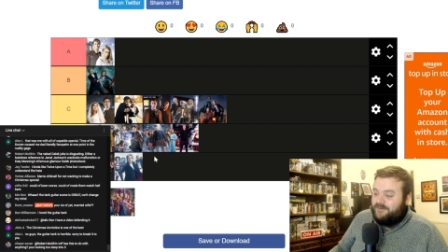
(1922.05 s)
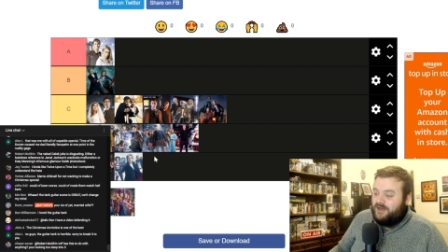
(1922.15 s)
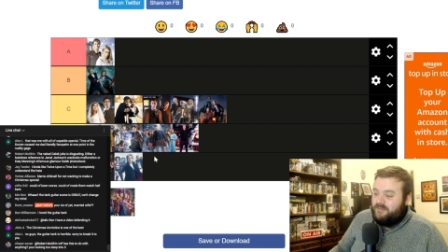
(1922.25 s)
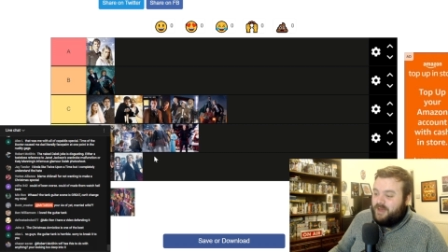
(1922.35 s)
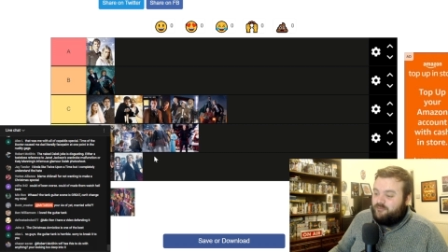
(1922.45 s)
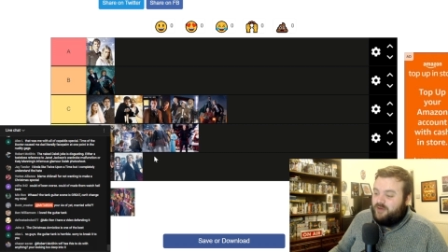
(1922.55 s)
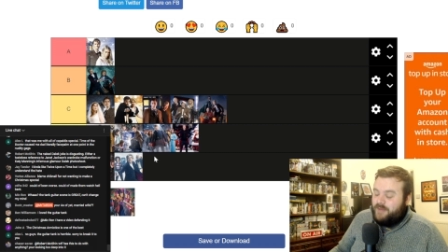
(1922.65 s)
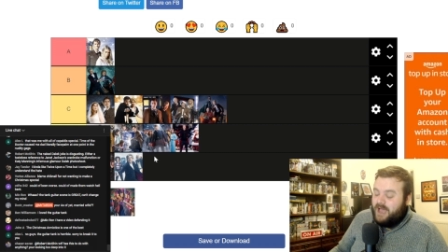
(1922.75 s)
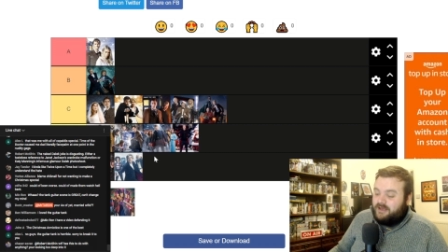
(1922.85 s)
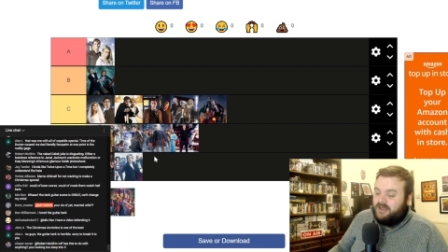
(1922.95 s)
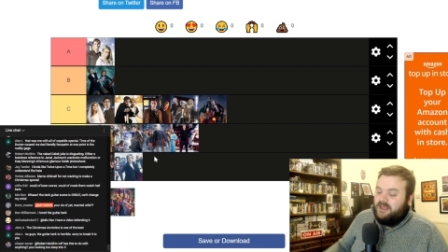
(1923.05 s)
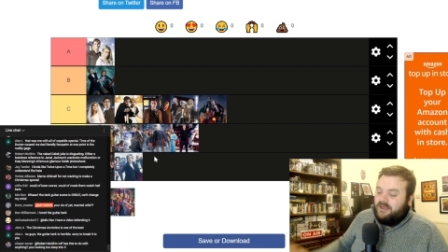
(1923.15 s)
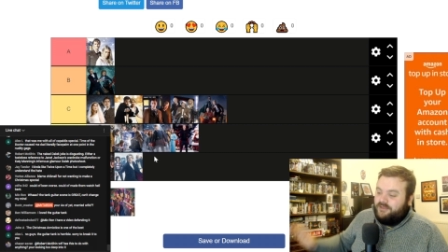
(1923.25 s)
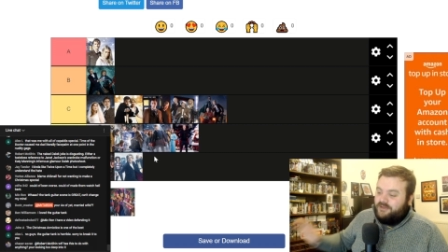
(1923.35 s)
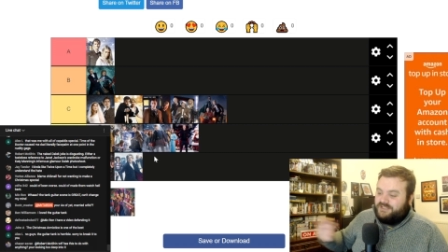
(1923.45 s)
have her memory back,
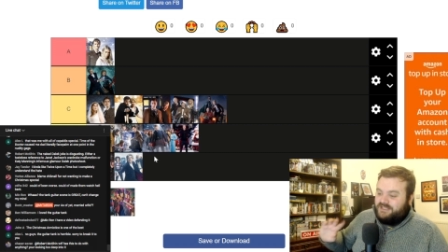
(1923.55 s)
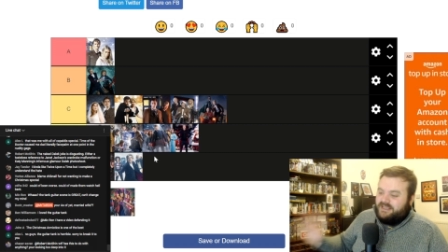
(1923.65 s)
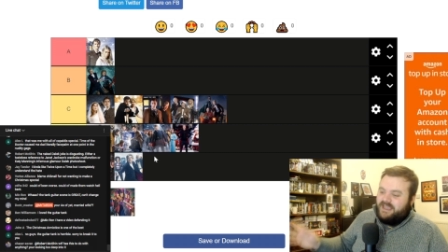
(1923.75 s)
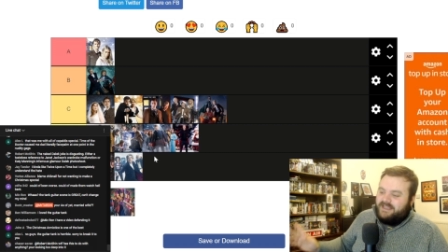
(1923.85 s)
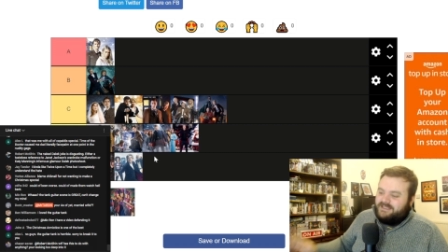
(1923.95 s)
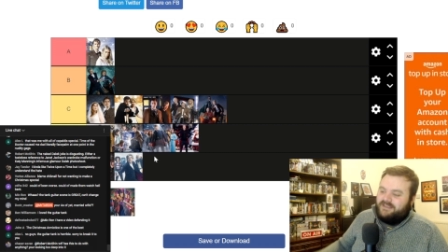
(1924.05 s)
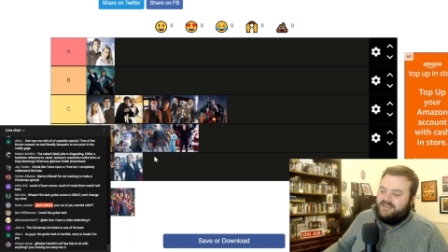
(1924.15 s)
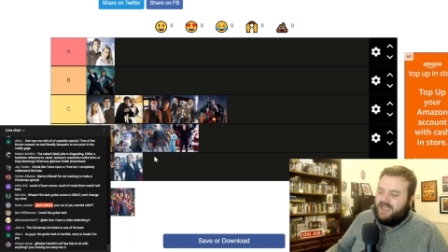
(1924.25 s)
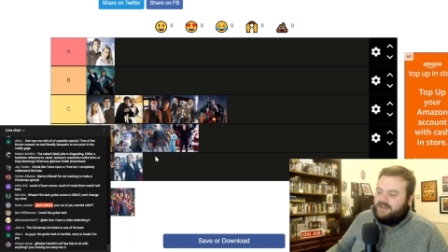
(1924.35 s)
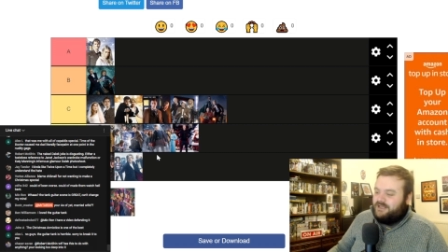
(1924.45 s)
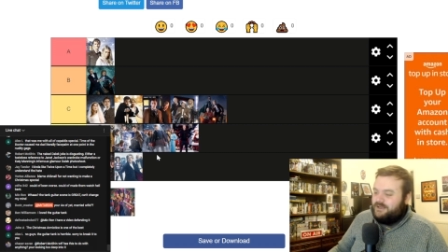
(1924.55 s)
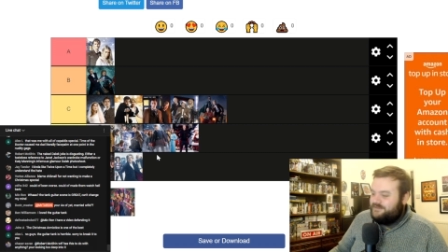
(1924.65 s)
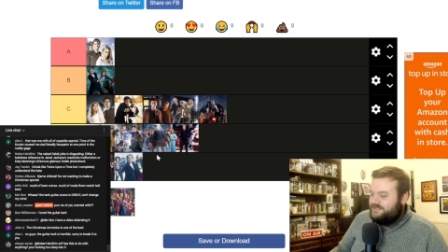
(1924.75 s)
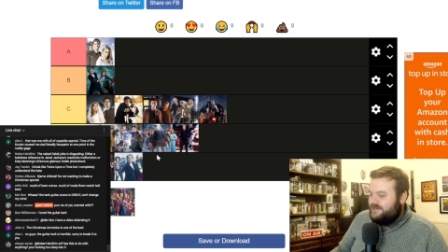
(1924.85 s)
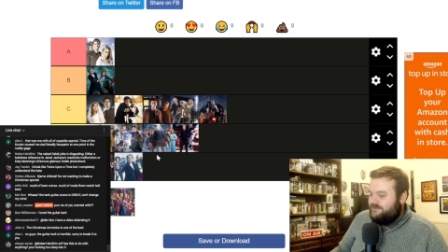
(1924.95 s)
thus negating the ending
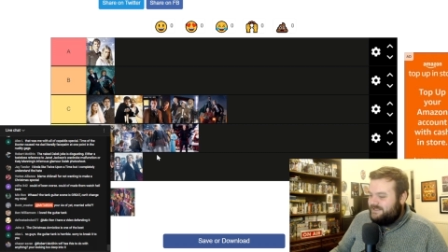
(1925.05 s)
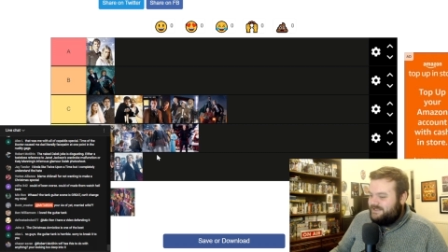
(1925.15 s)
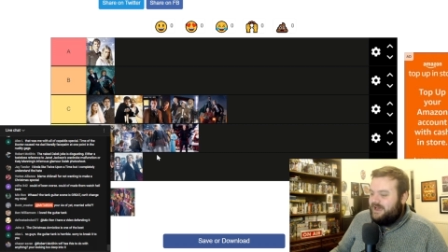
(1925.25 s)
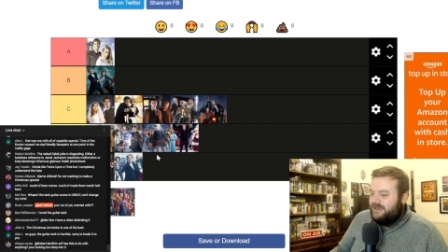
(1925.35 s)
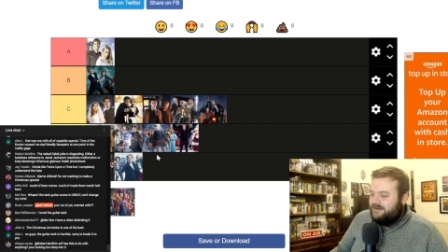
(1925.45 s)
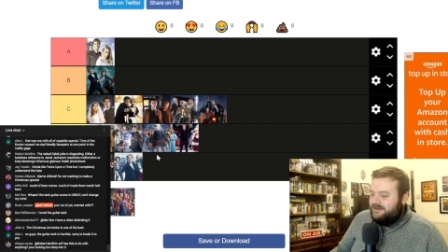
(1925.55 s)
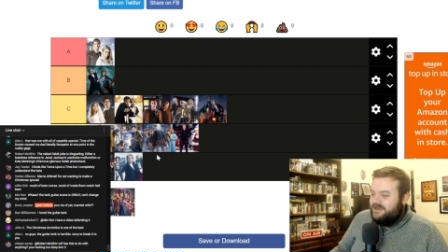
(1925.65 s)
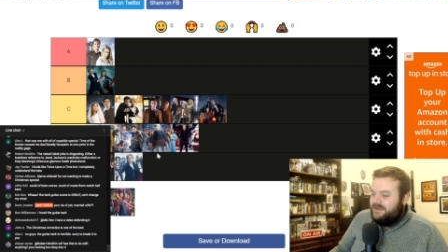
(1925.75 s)
of Series 9.